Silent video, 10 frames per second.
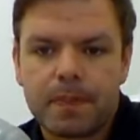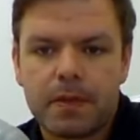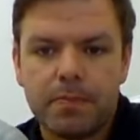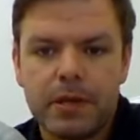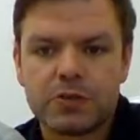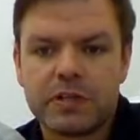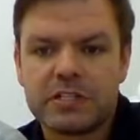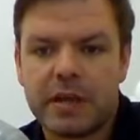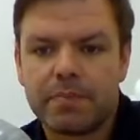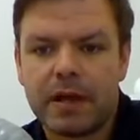The measuring
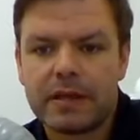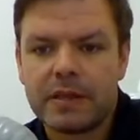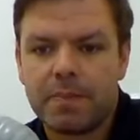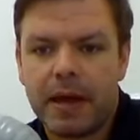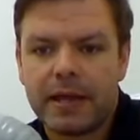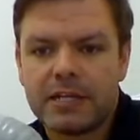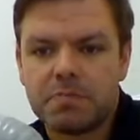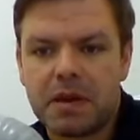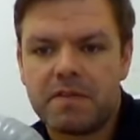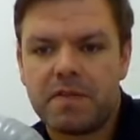template in the package
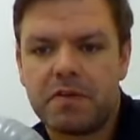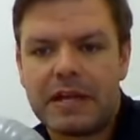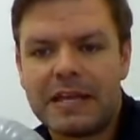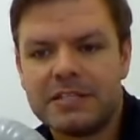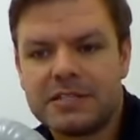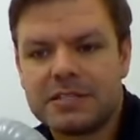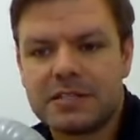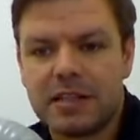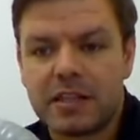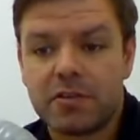made it very easy to
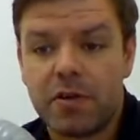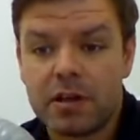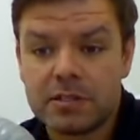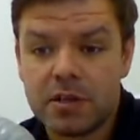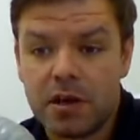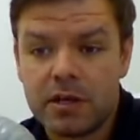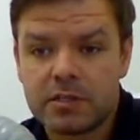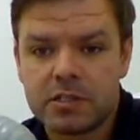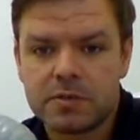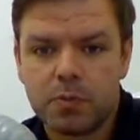select the right
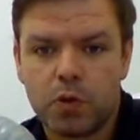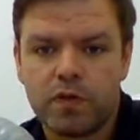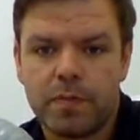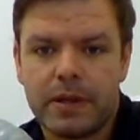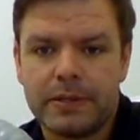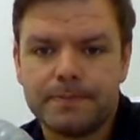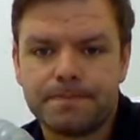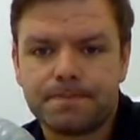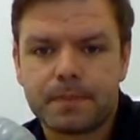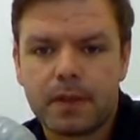size, small for me.
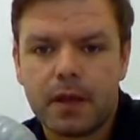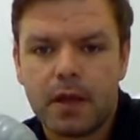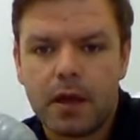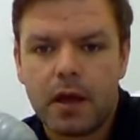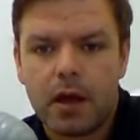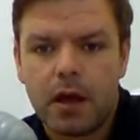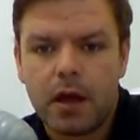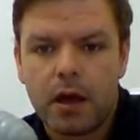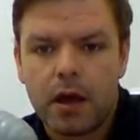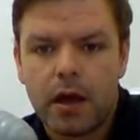
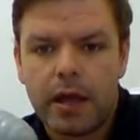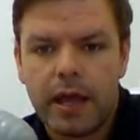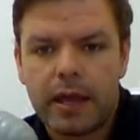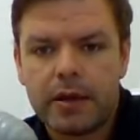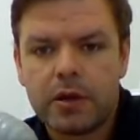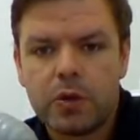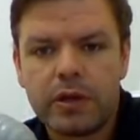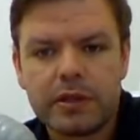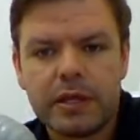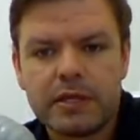I had
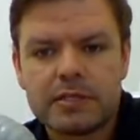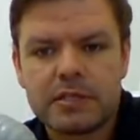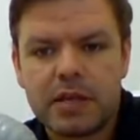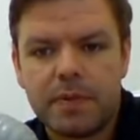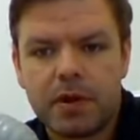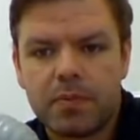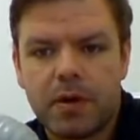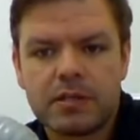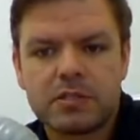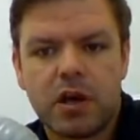annoying leaks sleeping on
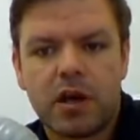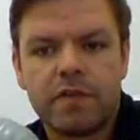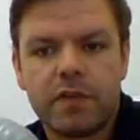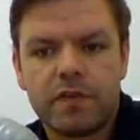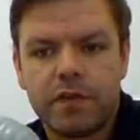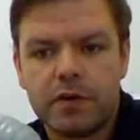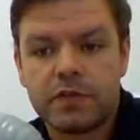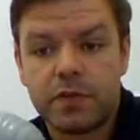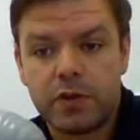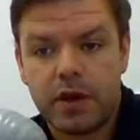my side for the
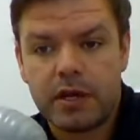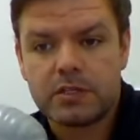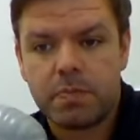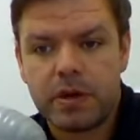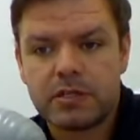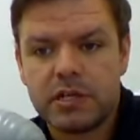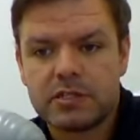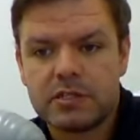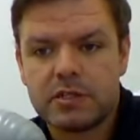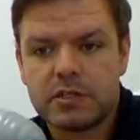first few nights, but
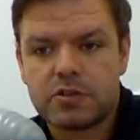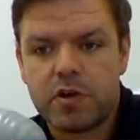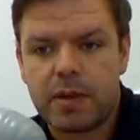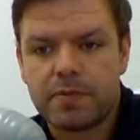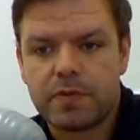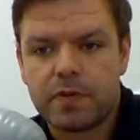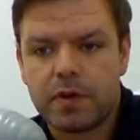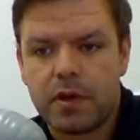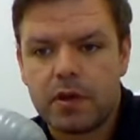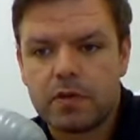adjusted the
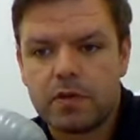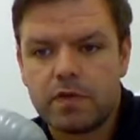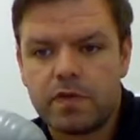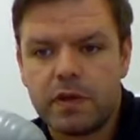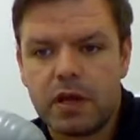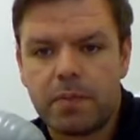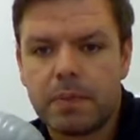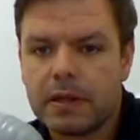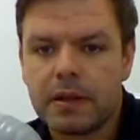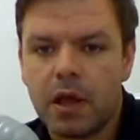straps to fit a
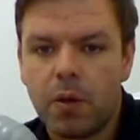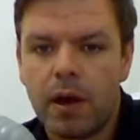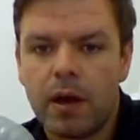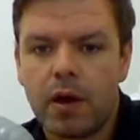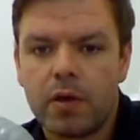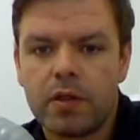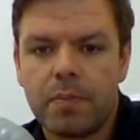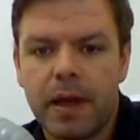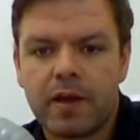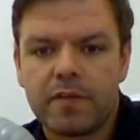bit lower on the
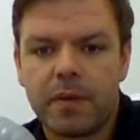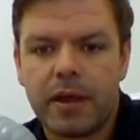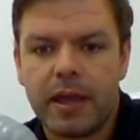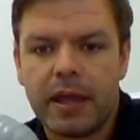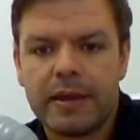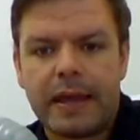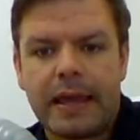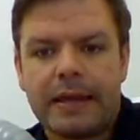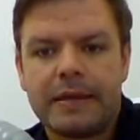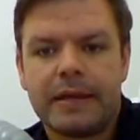back of my head
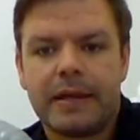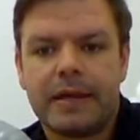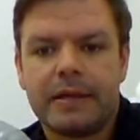and